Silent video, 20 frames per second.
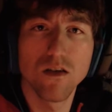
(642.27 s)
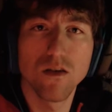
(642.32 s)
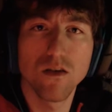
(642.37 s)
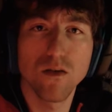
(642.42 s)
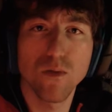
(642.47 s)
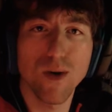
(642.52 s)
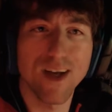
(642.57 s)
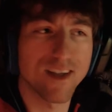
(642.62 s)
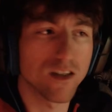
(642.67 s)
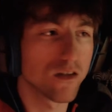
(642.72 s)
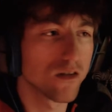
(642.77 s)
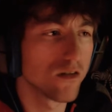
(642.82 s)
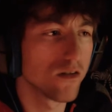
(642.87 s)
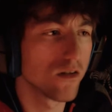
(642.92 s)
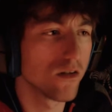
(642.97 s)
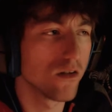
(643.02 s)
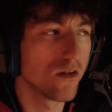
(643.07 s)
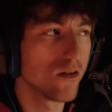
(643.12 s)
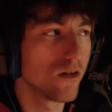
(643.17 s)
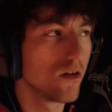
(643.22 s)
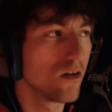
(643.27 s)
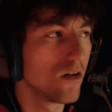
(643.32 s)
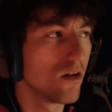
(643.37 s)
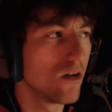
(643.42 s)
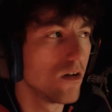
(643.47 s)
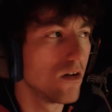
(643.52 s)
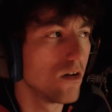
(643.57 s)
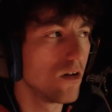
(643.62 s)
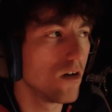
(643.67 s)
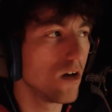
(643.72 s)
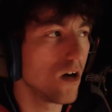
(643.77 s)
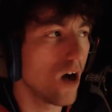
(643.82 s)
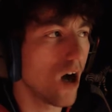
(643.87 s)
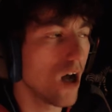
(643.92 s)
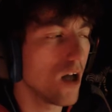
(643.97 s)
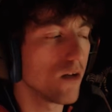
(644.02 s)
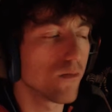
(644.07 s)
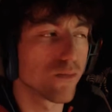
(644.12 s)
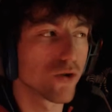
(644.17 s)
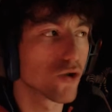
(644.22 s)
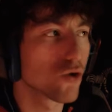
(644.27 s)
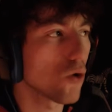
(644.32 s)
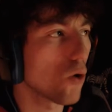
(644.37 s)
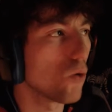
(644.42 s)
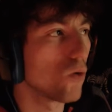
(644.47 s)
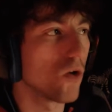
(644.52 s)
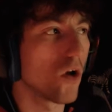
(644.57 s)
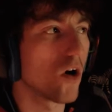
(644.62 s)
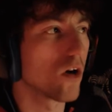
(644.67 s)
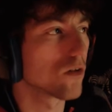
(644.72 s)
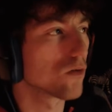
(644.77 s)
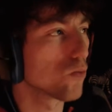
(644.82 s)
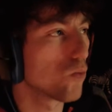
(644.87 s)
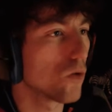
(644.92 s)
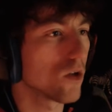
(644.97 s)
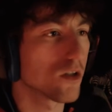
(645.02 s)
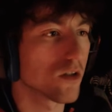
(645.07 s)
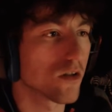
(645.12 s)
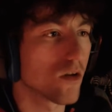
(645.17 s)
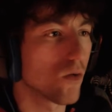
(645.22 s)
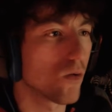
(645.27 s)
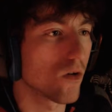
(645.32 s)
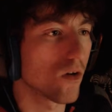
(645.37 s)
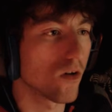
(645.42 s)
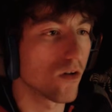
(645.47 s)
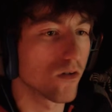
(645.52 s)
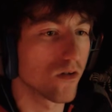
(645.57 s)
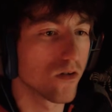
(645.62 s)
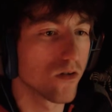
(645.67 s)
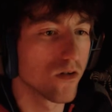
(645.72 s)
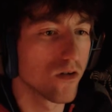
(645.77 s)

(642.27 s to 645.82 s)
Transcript: Wait. I am so lost. What is going on?